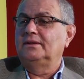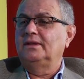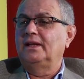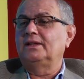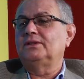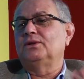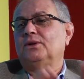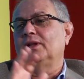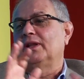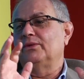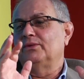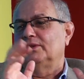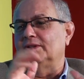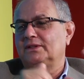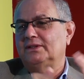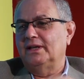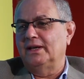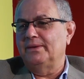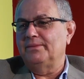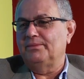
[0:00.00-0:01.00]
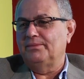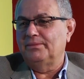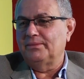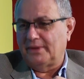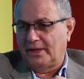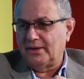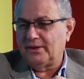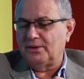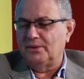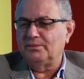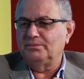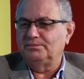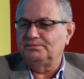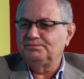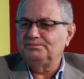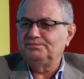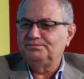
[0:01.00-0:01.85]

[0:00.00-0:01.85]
That's all I want to say. Thank you.